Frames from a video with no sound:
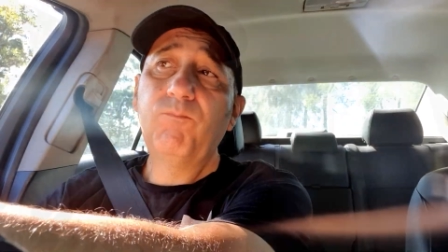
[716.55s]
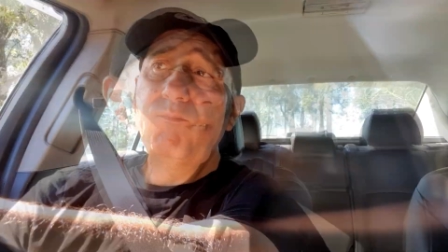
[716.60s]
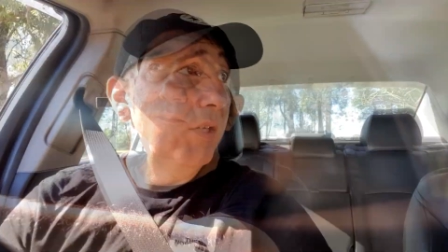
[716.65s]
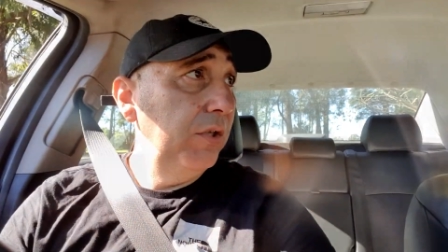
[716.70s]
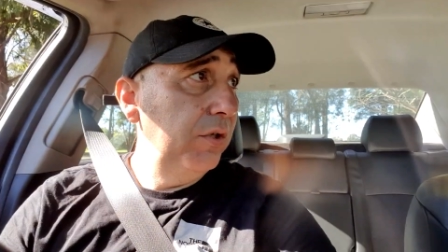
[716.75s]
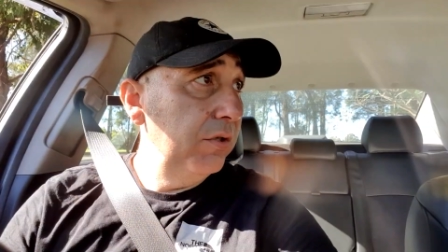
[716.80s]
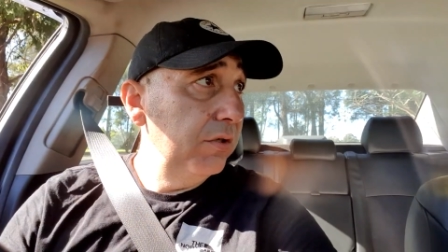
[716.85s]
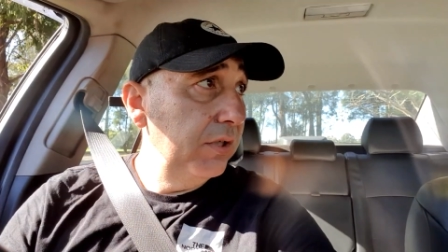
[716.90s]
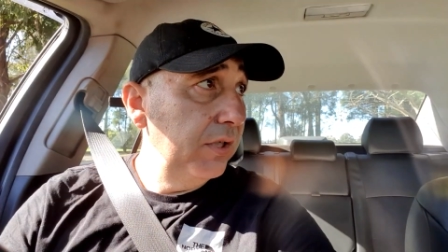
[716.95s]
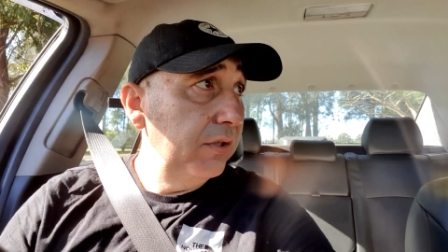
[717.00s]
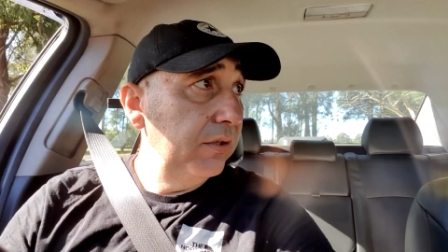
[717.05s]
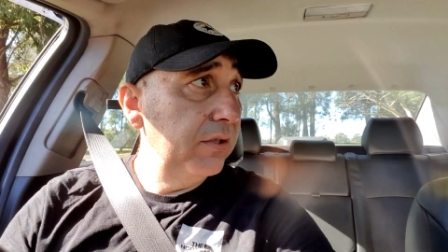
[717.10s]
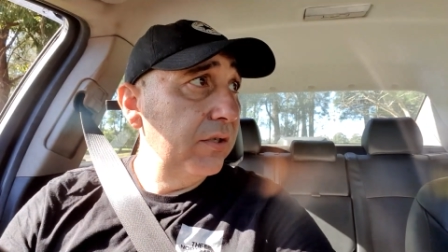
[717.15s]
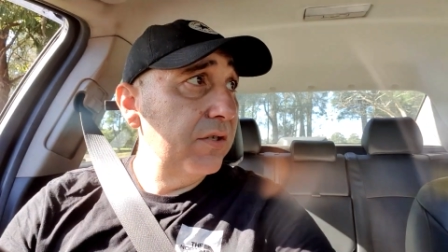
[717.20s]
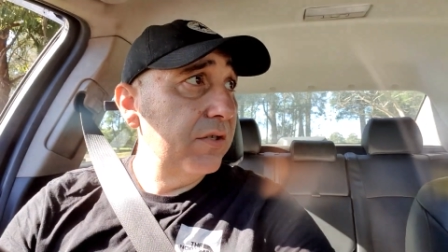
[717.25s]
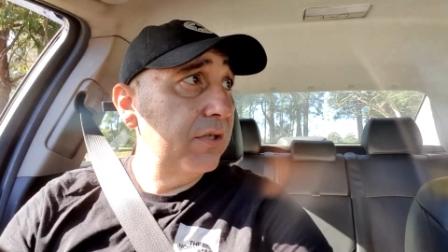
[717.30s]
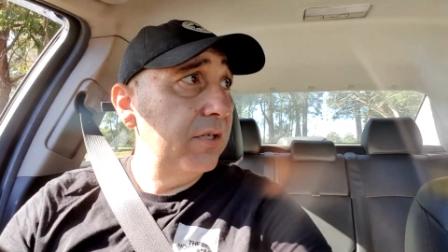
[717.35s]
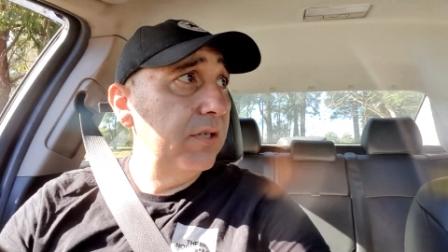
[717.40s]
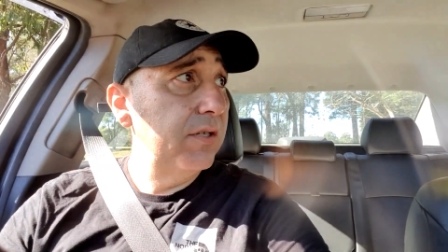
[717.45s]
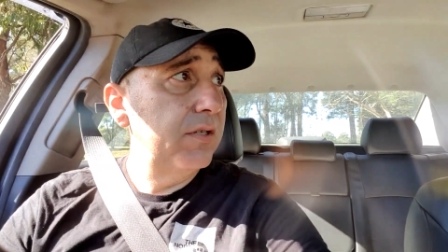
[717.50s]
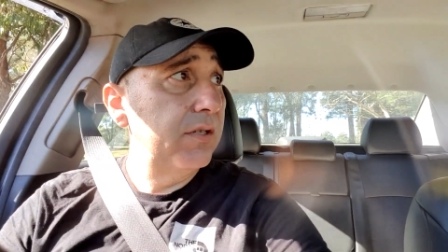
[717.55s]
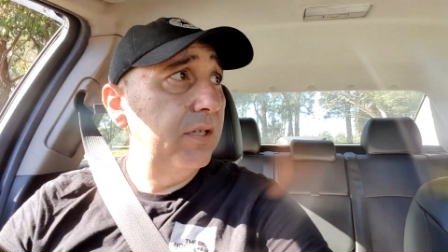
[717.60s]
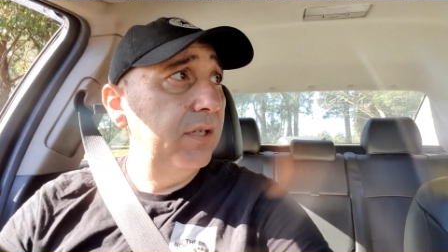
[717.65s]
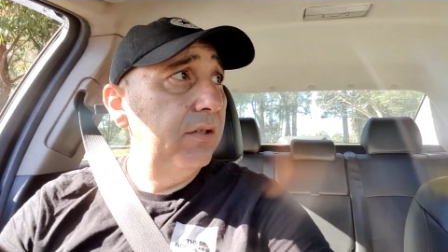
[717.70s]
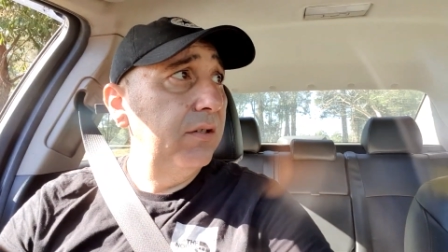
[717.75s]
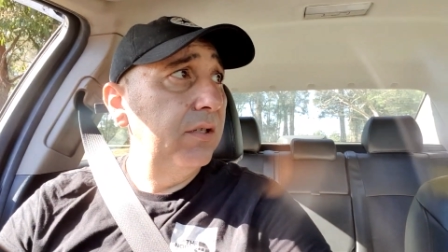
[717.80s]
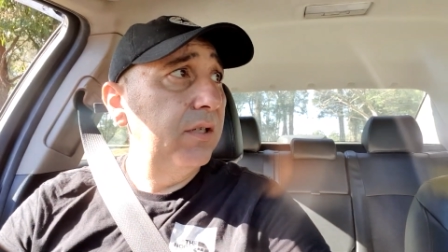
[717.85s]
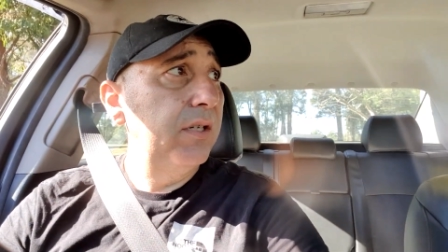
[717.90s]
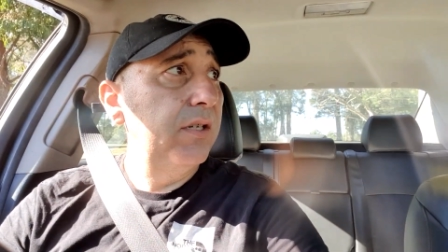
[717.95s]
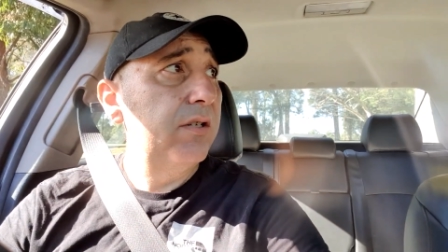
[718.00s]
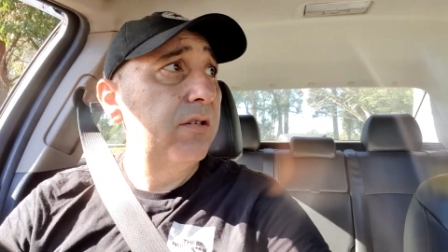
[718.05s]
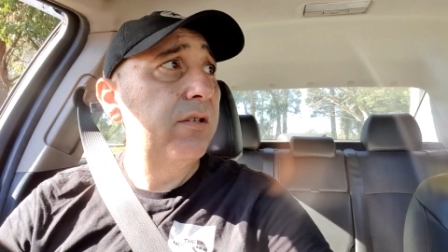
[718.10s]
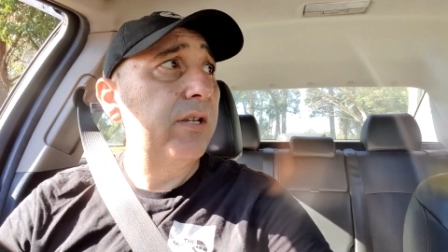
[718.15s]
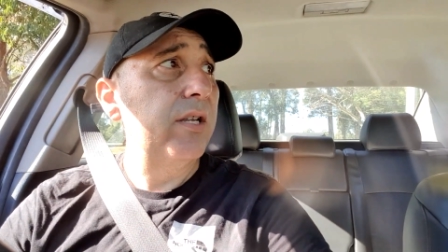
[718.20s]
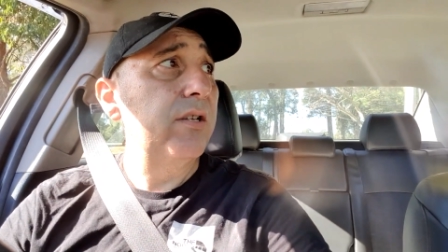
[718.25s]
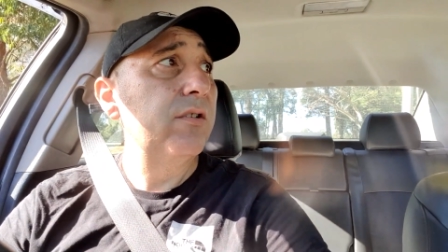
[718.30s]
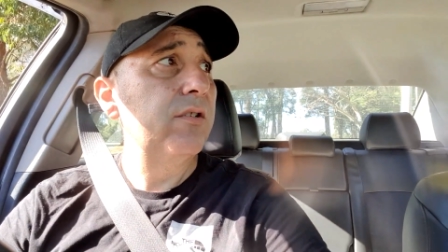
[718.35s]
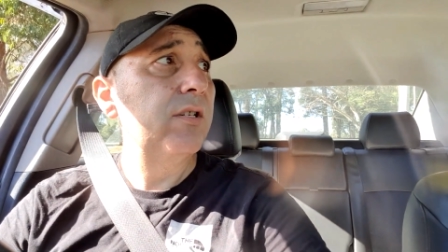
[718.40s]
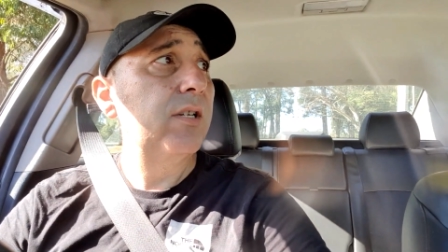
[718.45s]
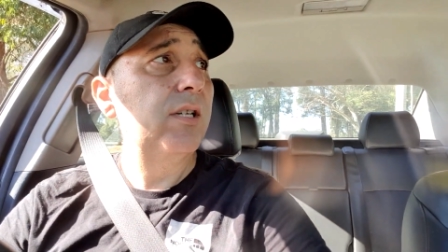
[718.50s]
using the CCD
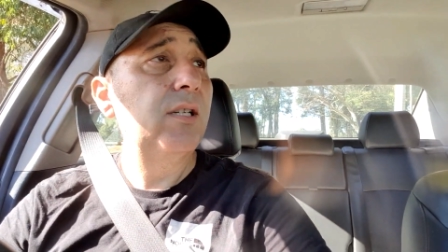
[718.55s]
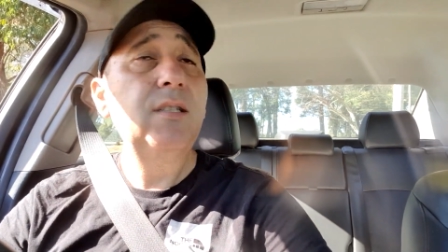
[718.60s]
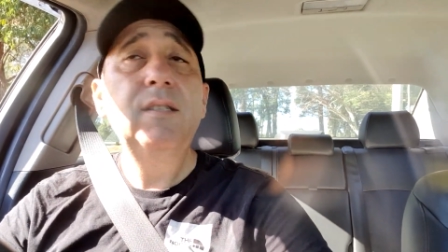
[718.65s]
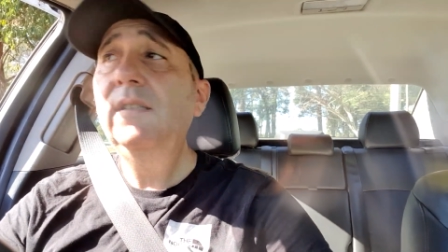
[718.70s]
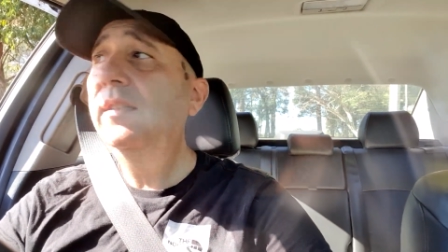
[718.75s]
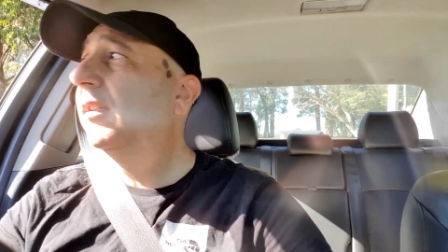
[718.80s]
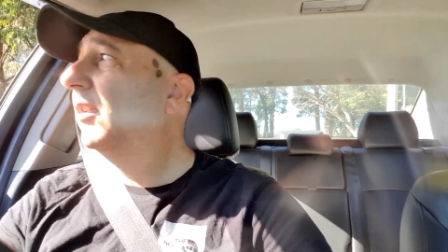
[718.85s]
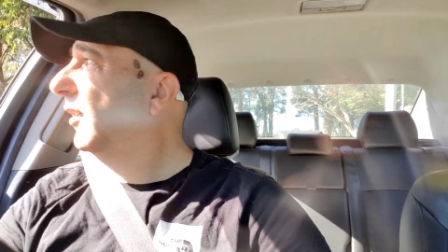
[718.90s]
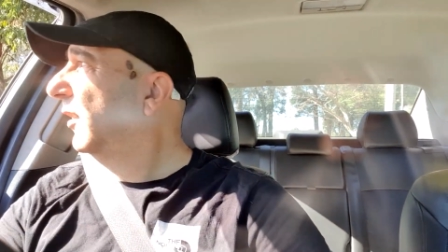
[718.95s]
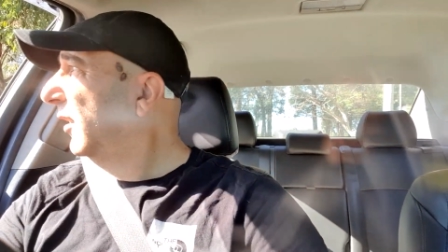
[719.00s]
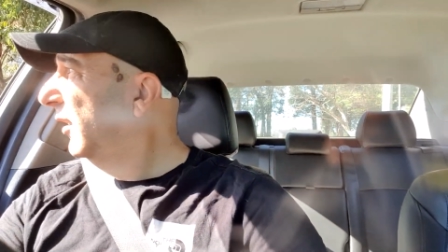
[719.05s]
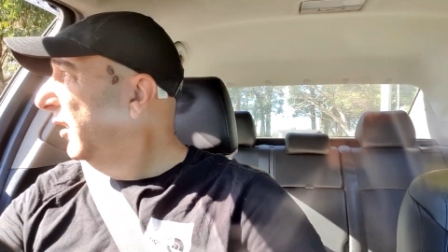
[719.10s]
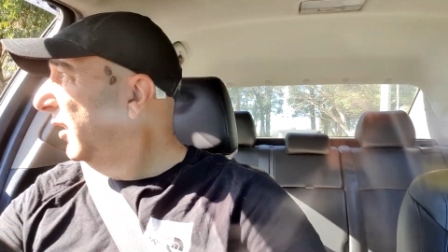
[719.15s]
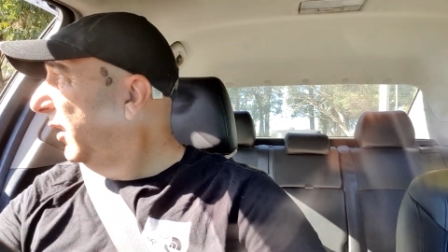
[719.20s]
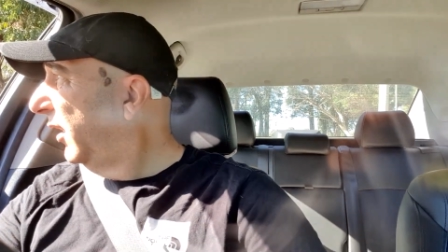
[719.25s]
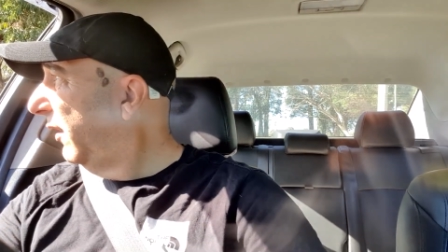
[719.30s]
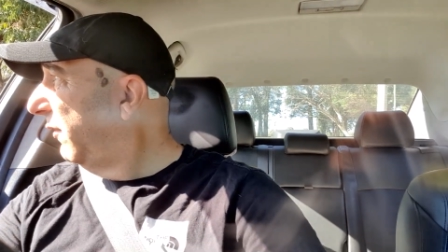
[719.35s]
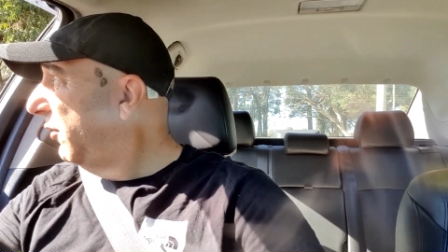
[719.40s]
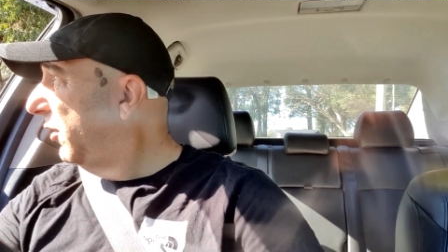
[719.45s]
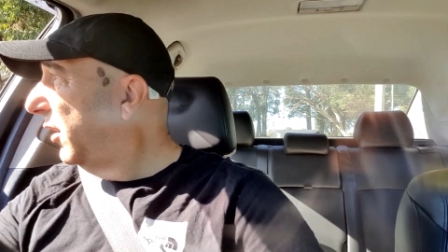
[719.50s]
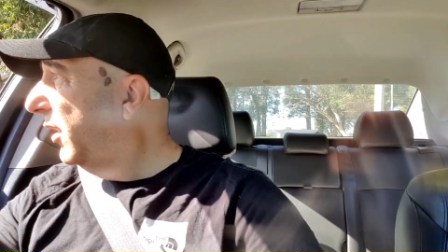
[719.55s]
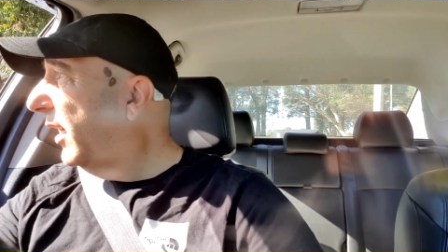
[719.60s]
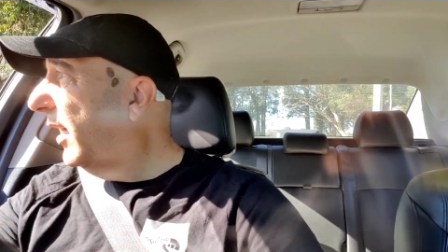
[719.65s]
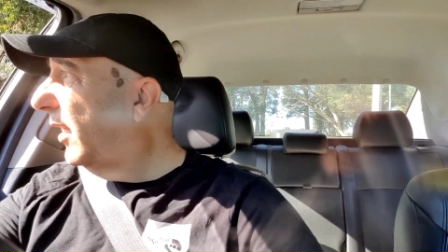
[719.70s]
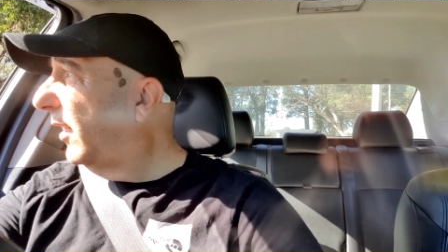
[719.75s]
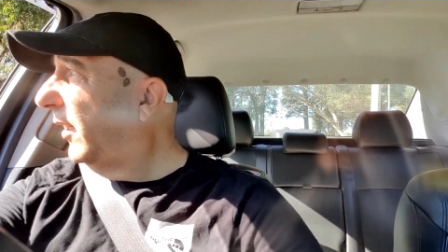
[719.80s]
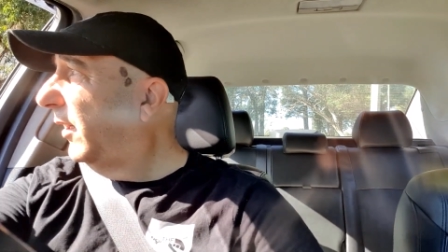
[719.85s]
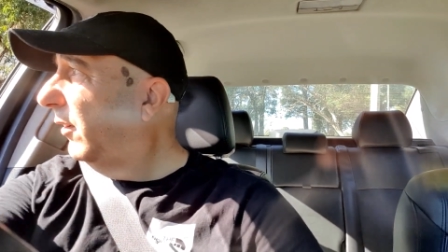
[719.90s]
sensor gives you that